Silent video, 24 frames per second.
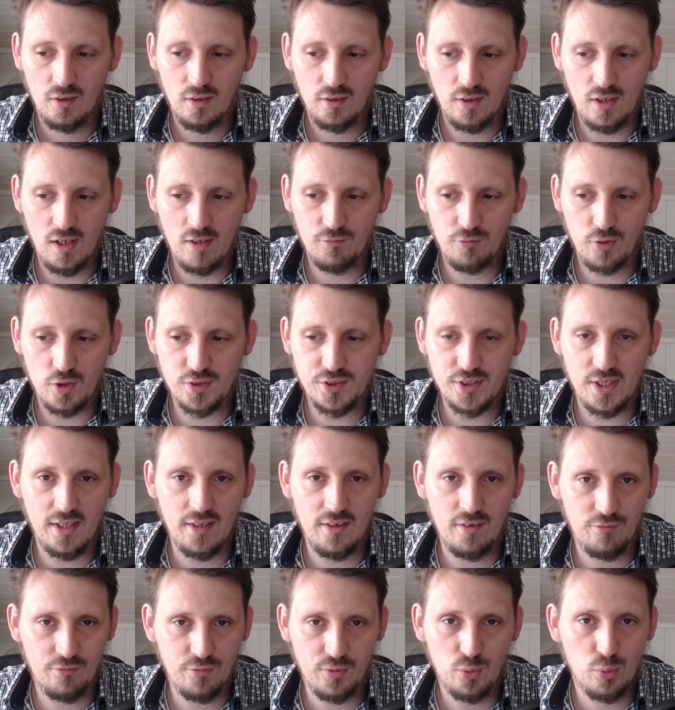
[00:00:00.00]

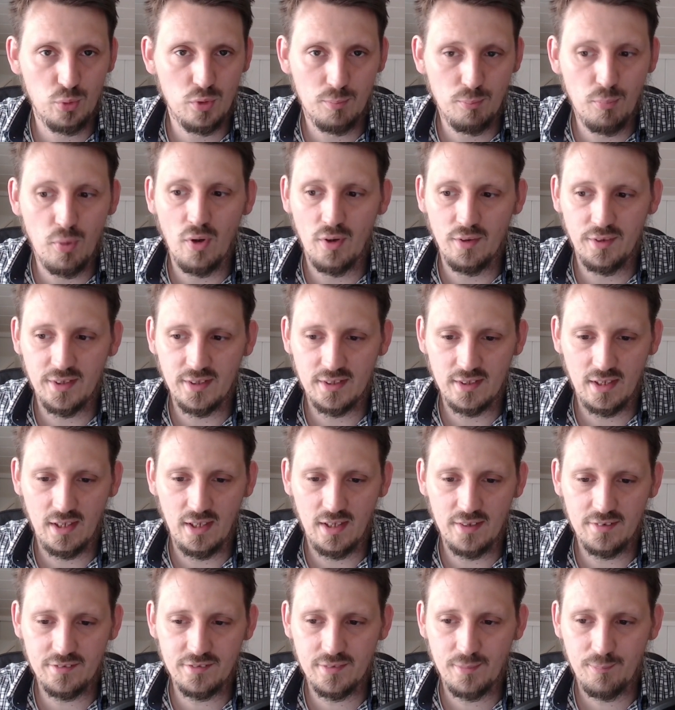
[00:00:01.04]
fossil fuel burning
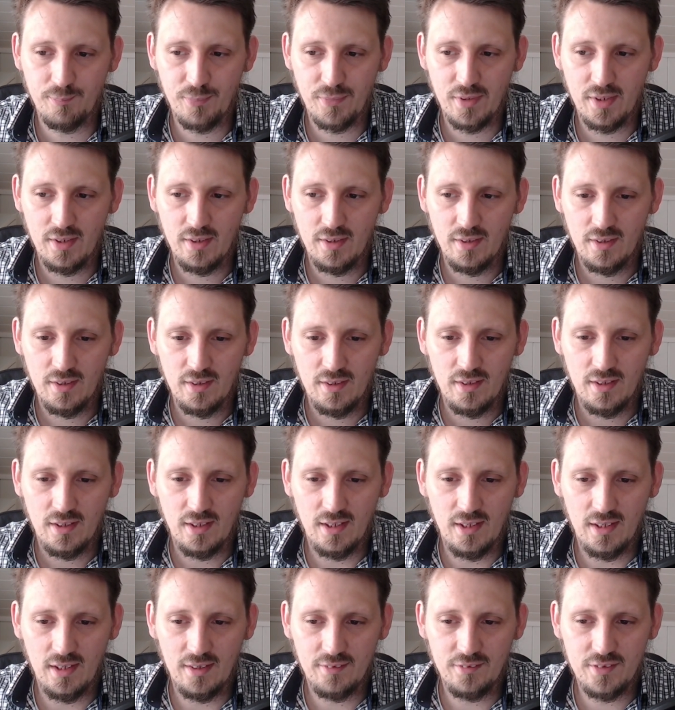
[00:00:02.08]
cars.
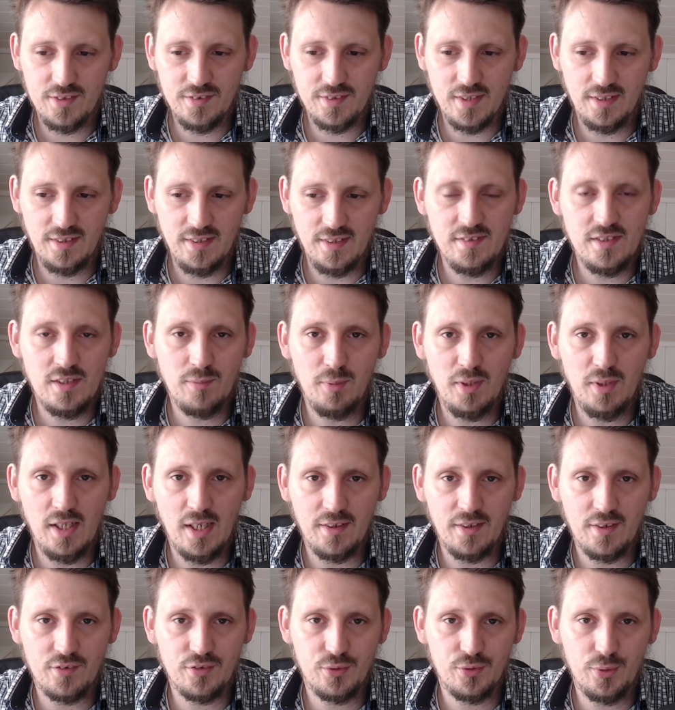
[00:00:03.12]
And this can easily be
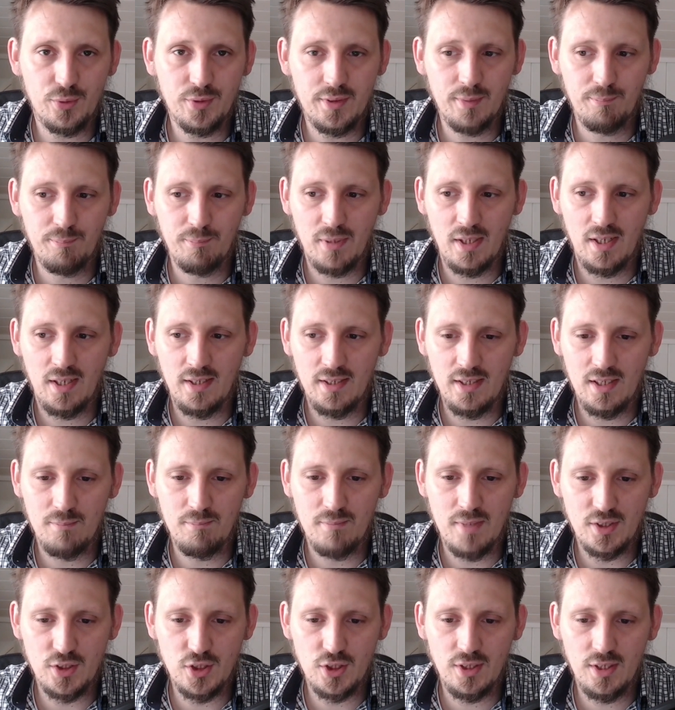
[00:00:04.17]
understood by
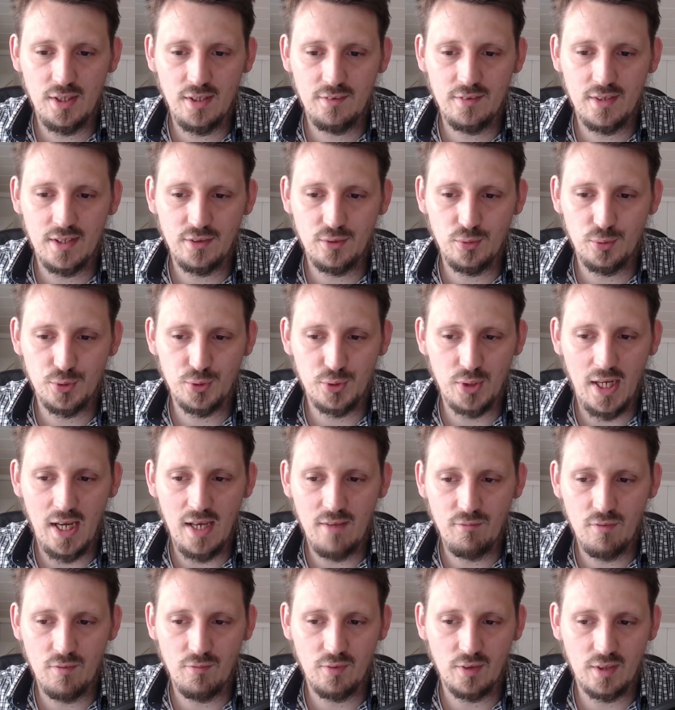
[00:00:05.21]
imagining that you
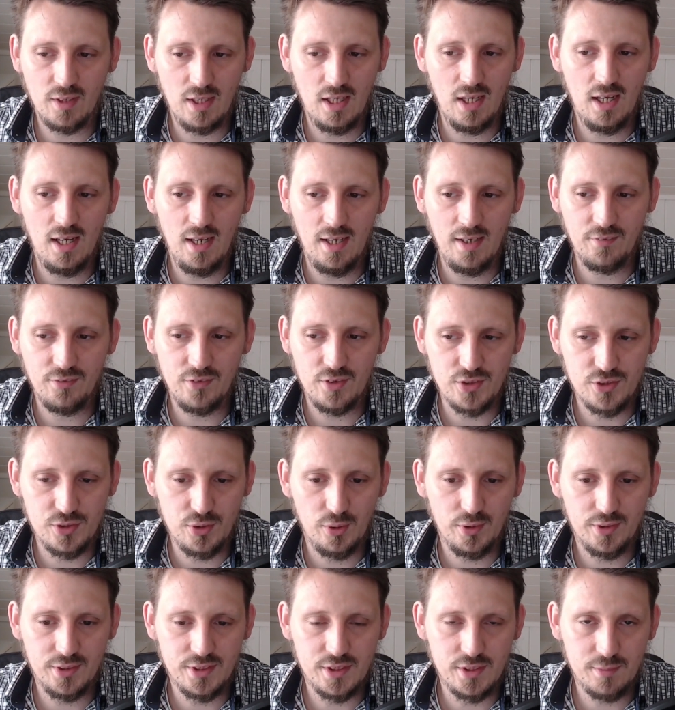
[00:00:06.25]
drive with a car at a
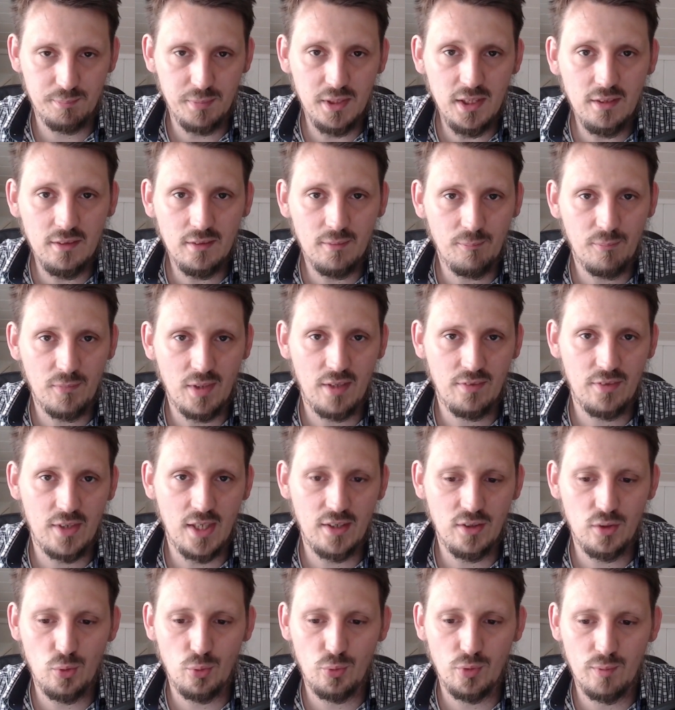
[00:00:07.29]
certain speed and
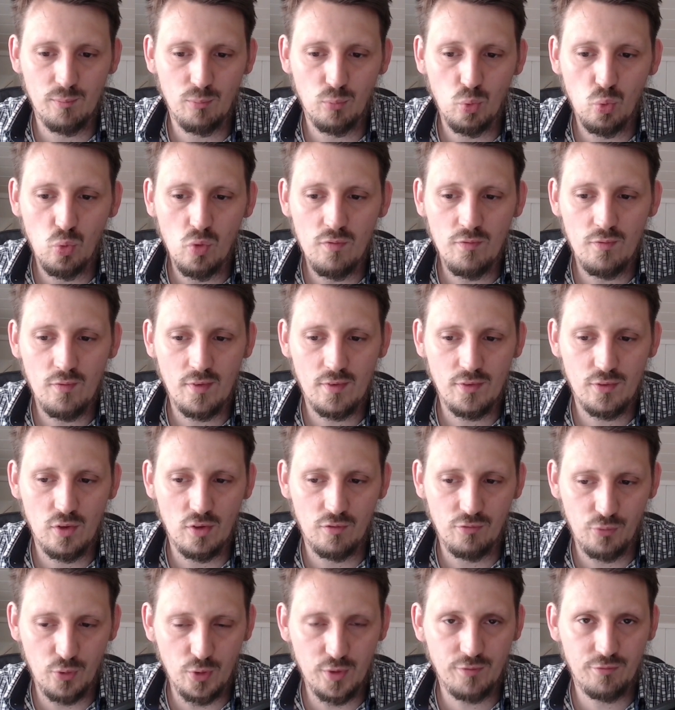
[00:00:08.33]
then you remove your
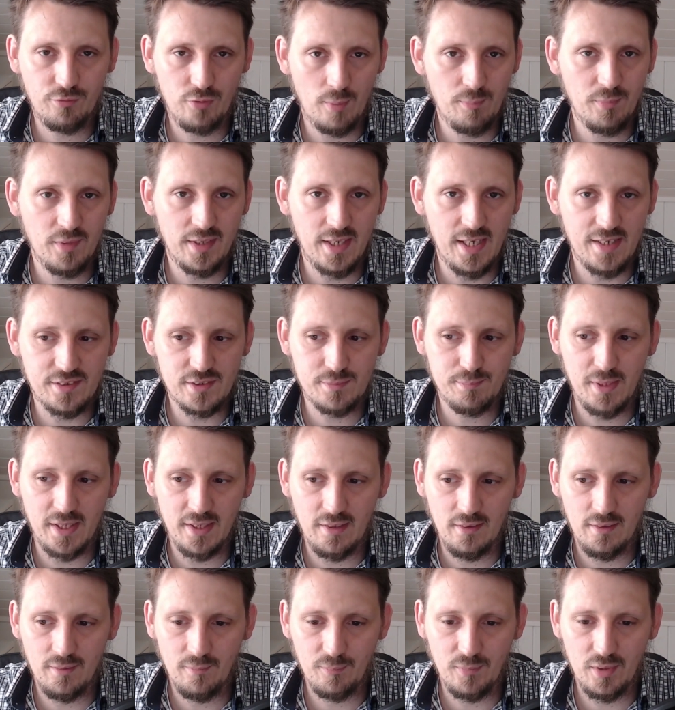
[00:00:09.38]
foot from the gas
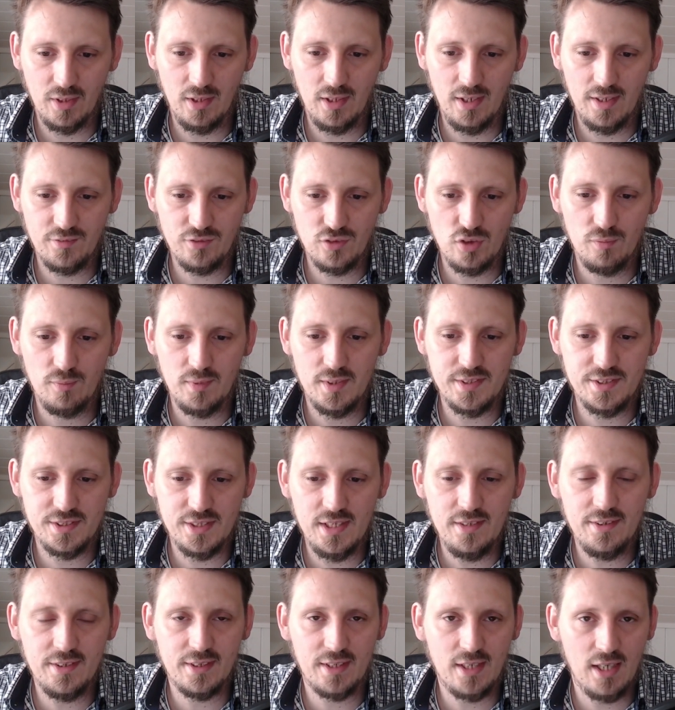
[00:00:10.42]
pedal. As you will
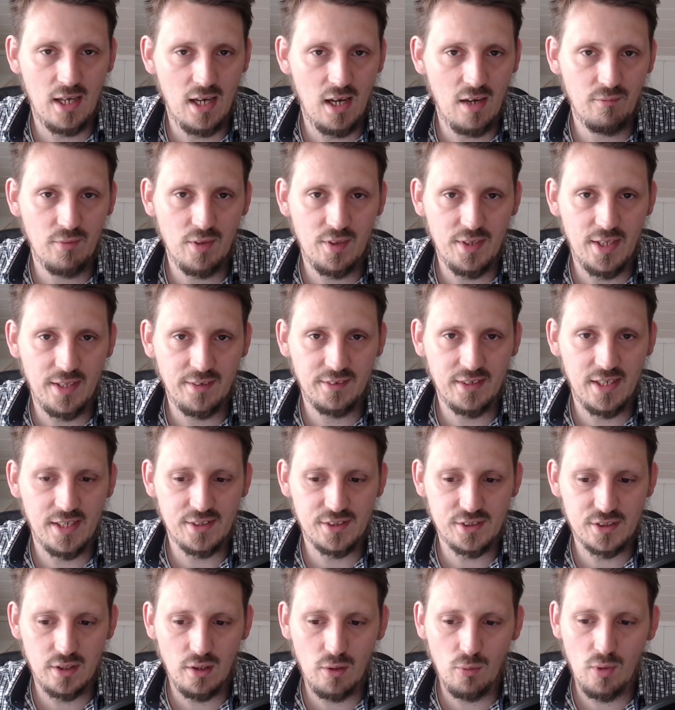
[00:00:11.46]
see, the car will then get
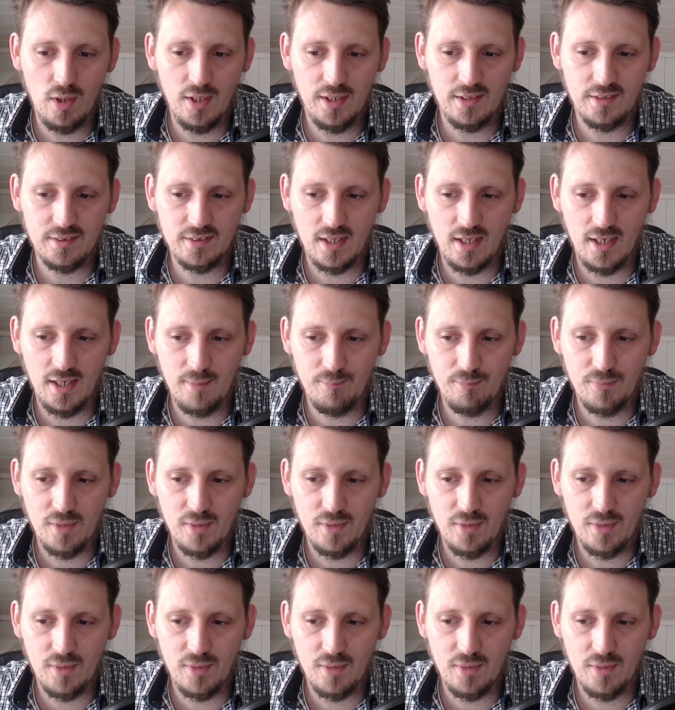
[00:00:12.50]
slower in time